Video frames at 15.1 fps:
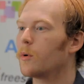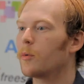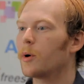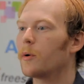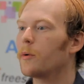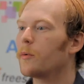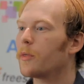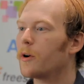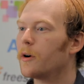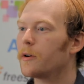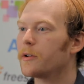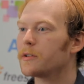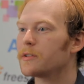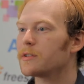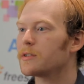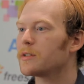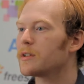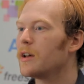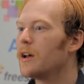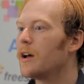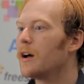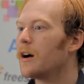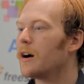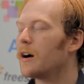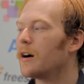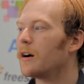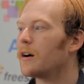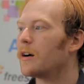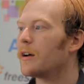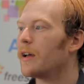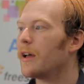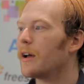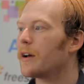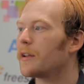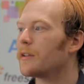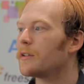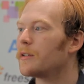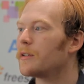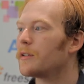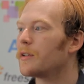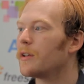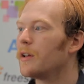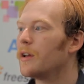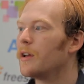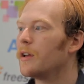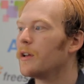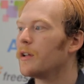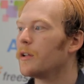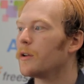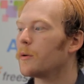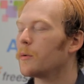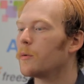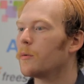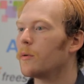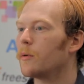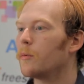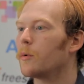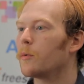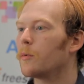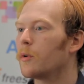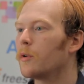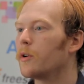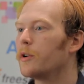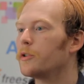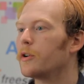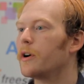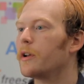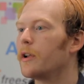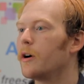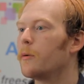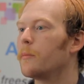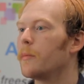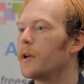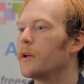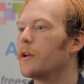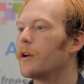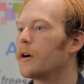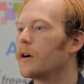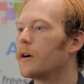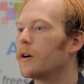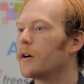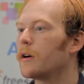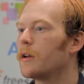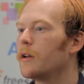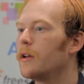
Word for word: working with artists uh, and, you know, we're really trying to help make, uh,